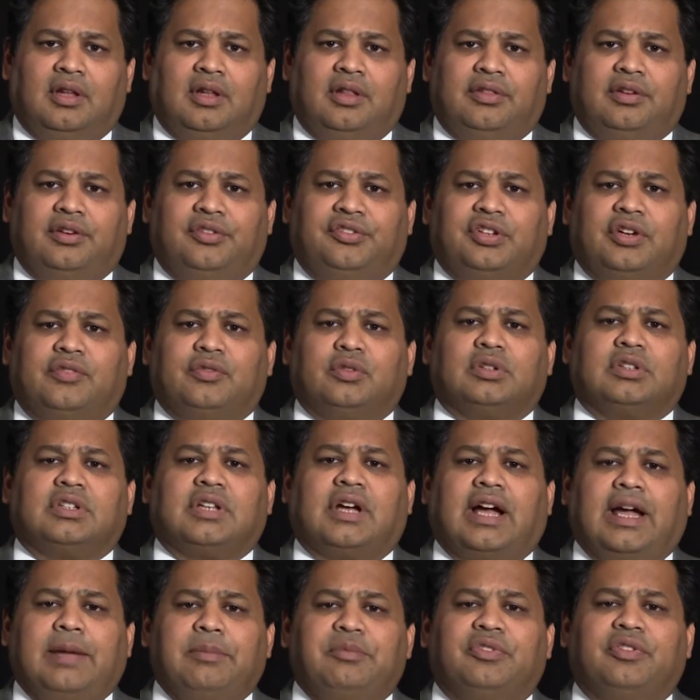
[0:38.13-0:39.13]
There are several
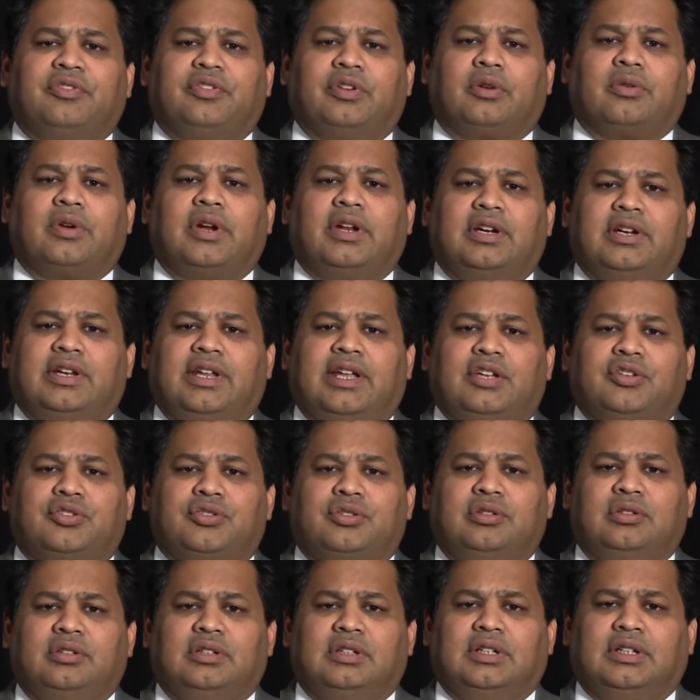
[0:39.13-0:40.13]
types of
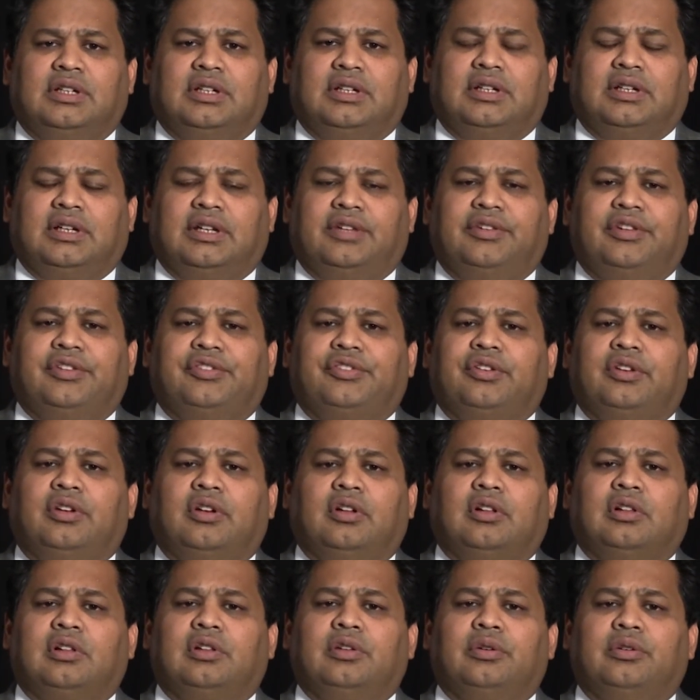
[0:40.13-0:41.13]
accreditation, and this
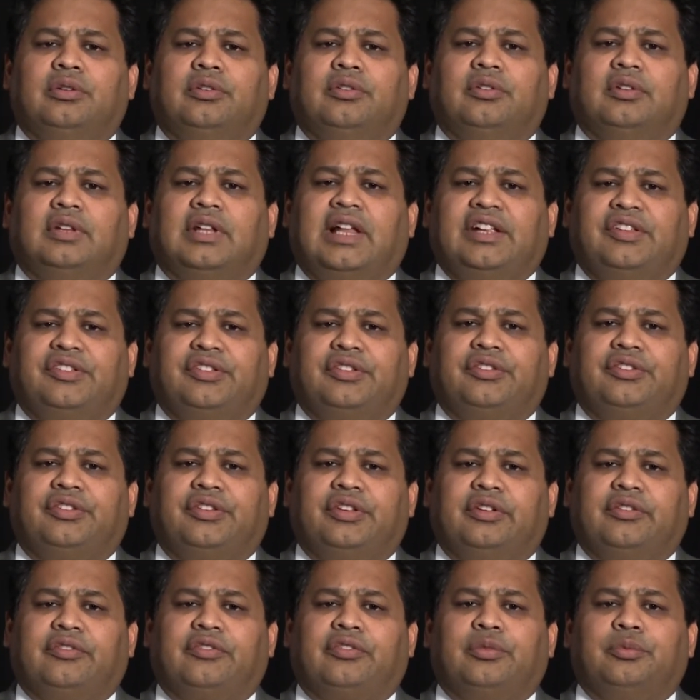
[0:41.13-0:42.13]
include
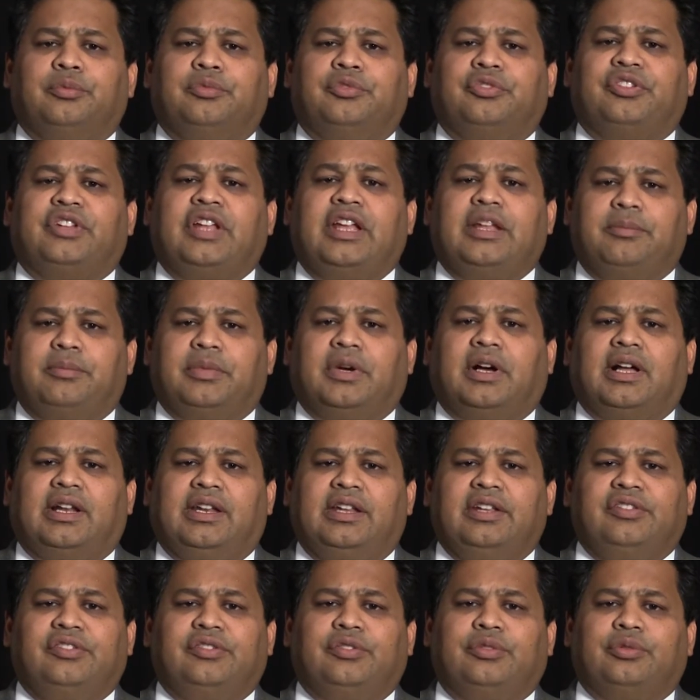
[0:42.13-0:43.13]
licensing from state
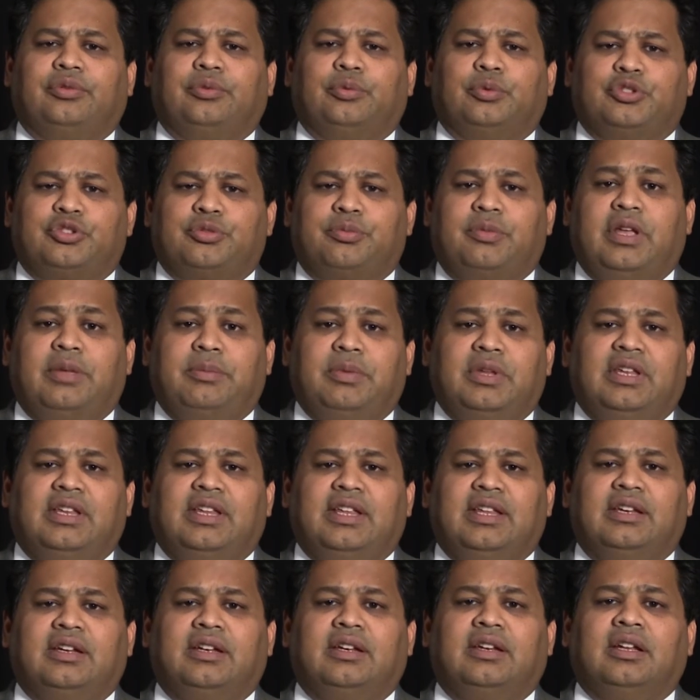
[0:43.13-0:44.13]
bodies, which may be
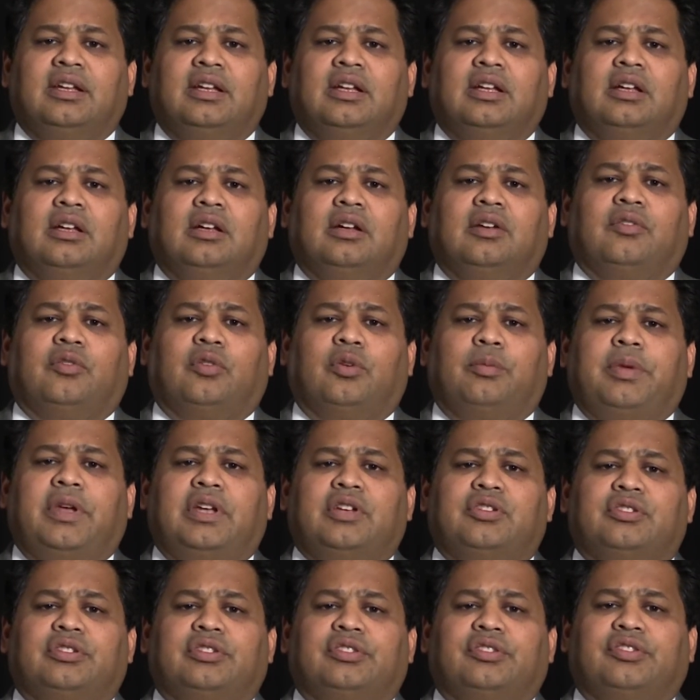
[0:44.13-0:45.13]
needed for
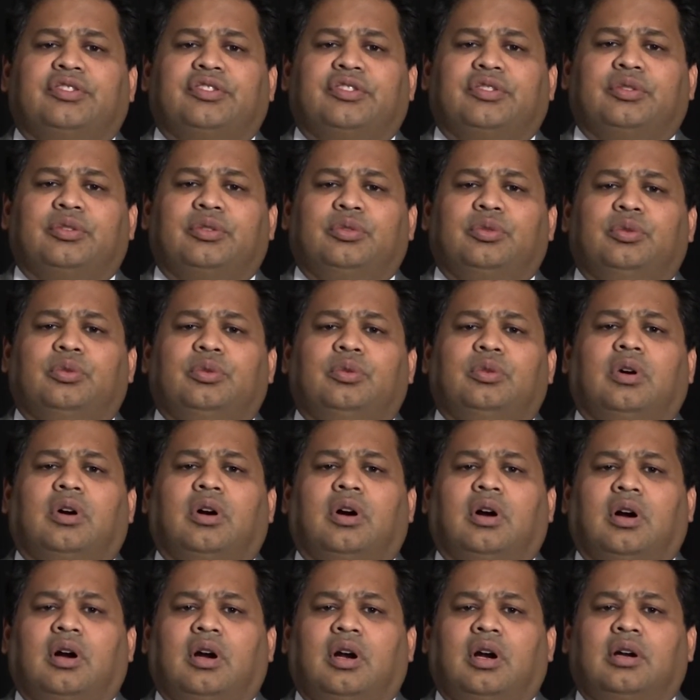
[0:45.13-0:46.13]
patients who
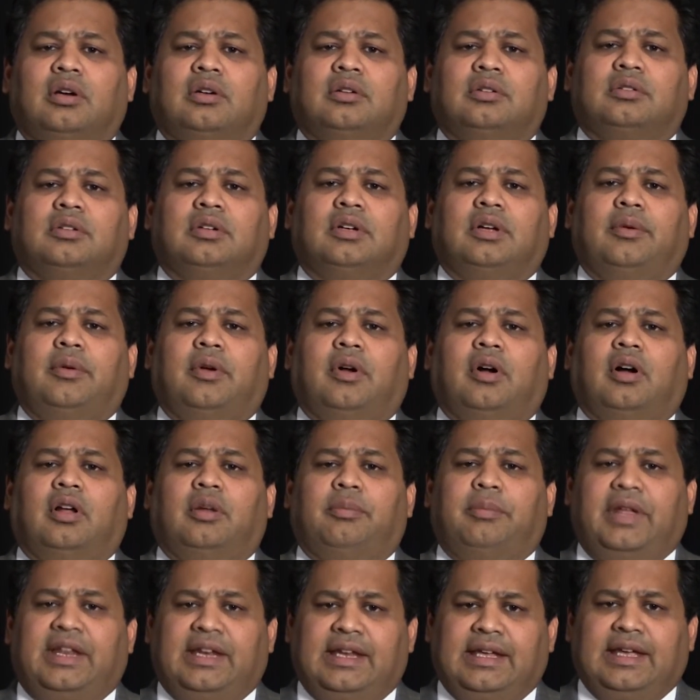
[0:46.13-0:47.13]
are
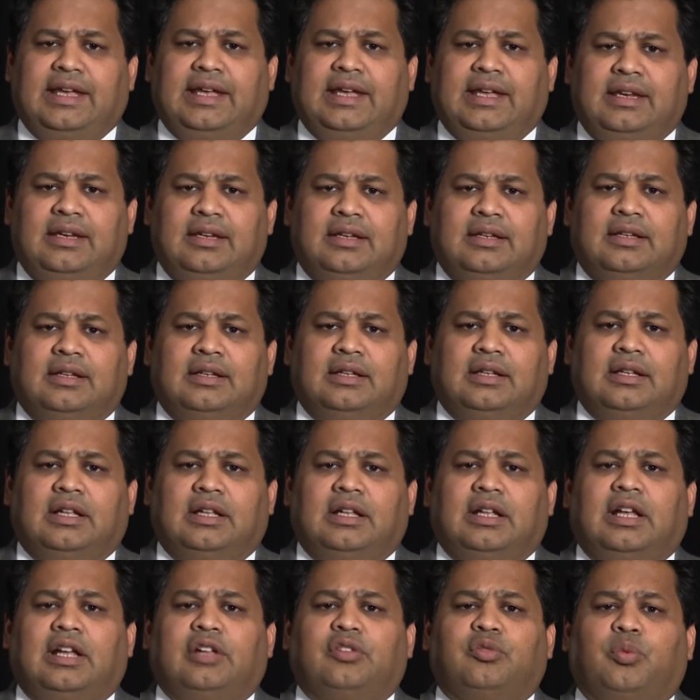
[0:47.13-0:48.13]
on Medicaid,
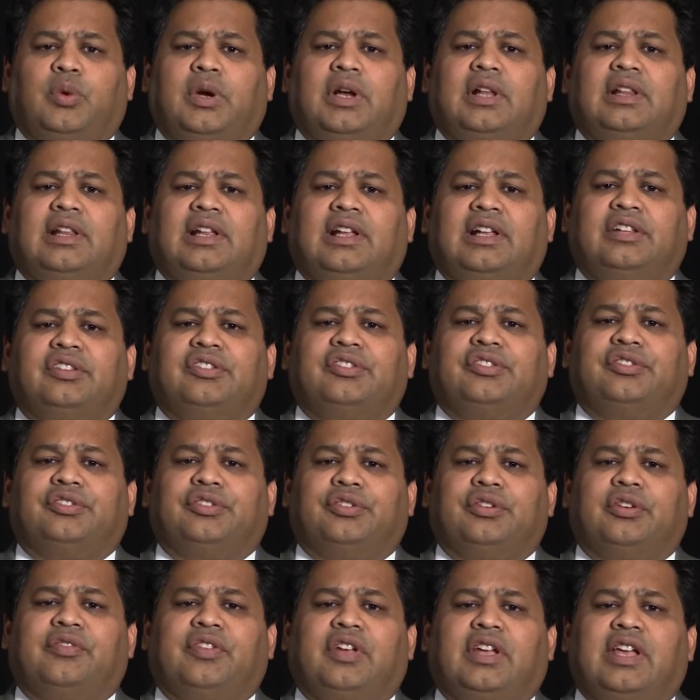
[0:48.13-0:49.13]
as well as
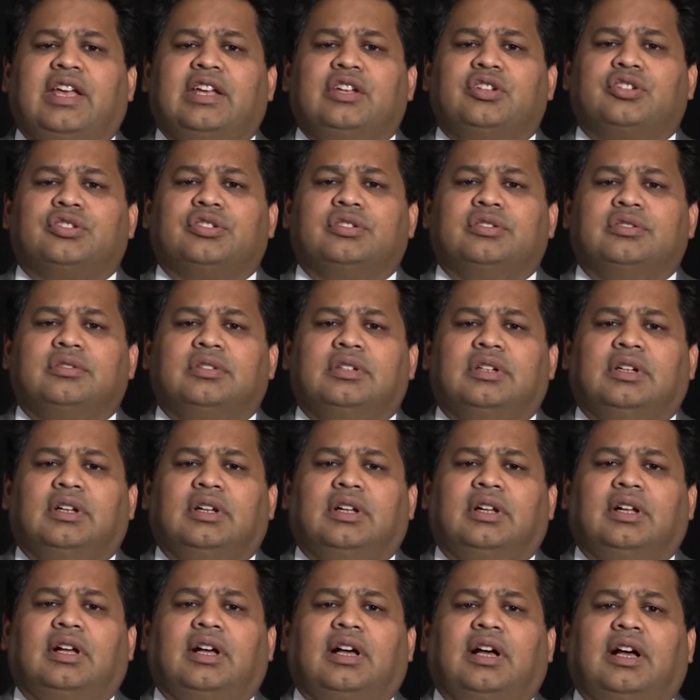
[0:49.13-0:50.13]
certification
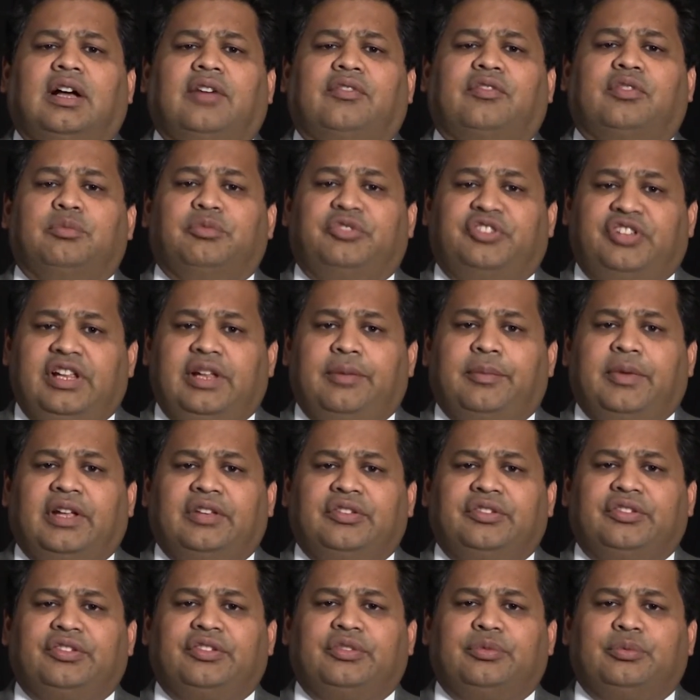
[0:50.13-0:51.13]
from
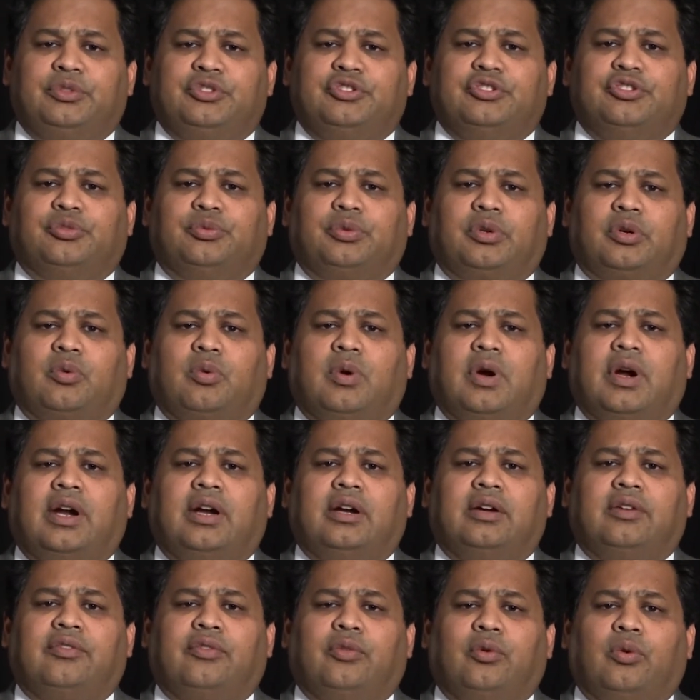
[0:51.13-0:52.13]
CMS, which is
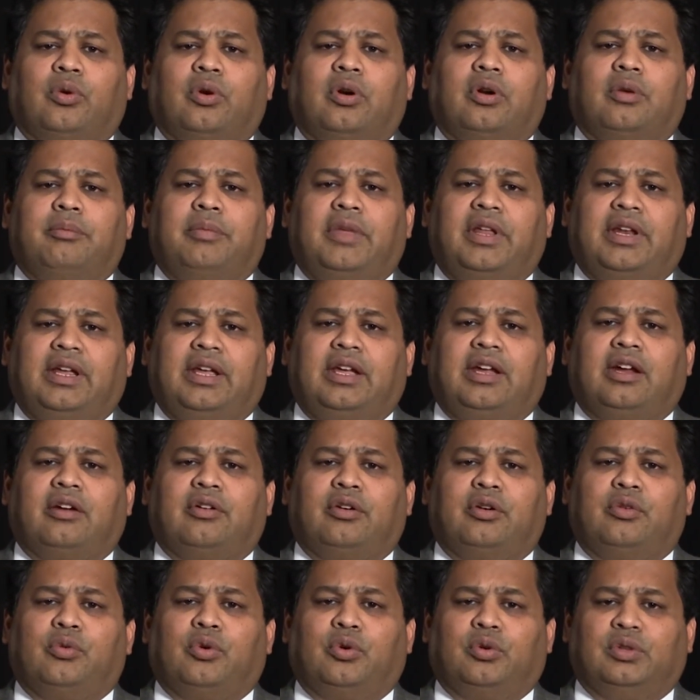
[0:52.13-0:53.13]
required for
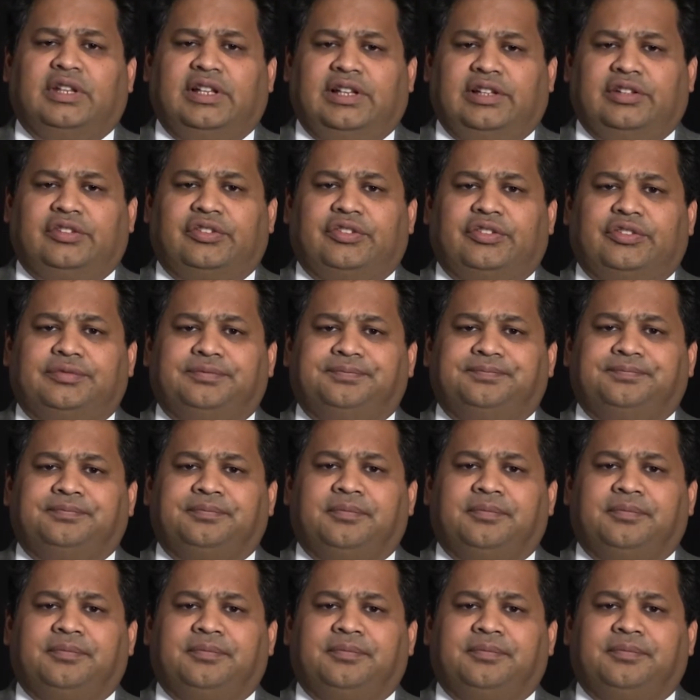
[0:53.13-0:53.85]
Medicare enrollees.